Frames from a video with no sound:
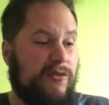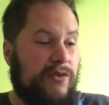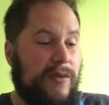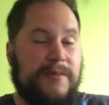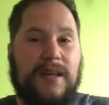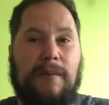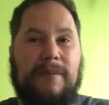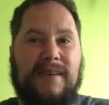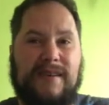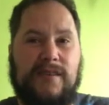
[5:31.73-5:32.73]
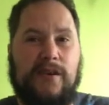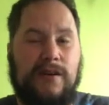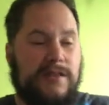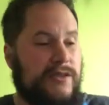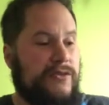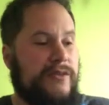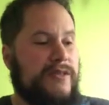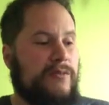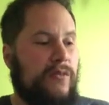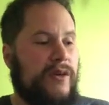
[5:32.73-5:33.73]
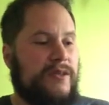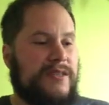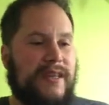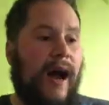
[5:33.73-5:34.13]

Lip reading: creeps up and starts doing some weird stuff.